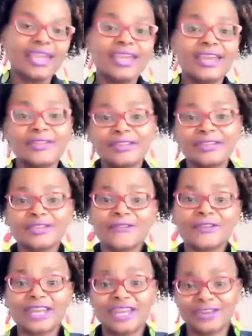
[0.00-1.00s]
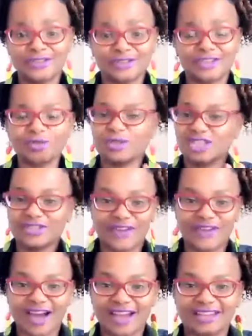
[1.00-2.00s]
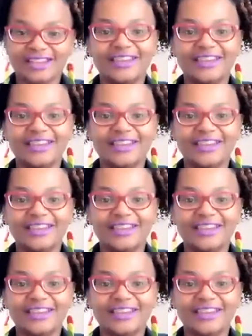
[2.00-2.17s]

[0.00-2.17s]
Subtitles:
in these different industries, which is fine.